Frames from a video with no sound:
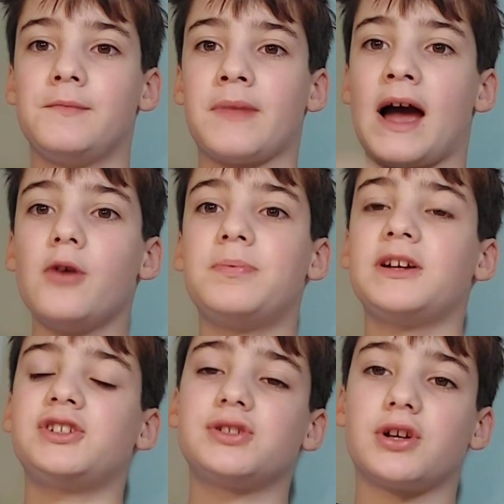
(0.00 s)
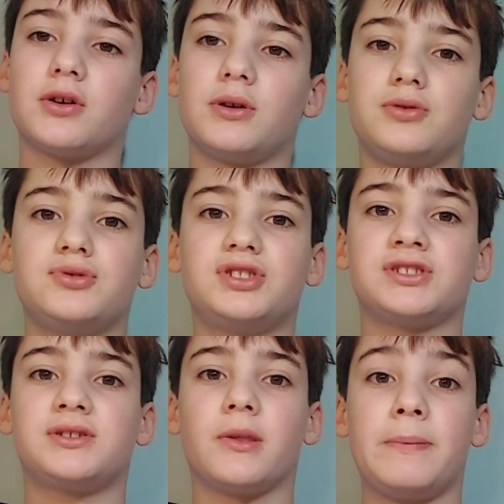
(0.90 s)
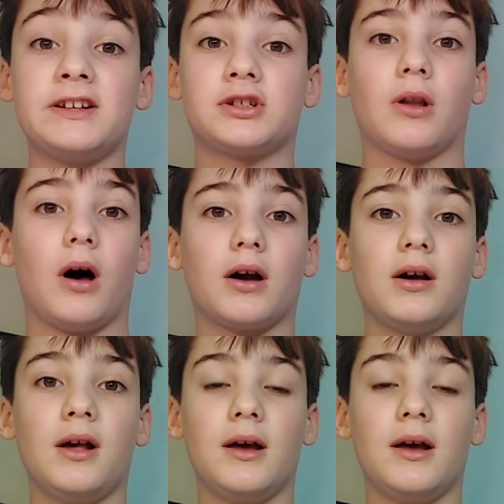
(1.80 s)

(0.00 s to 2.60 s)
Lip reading: how pitchers are going to adjust to the pitch clock.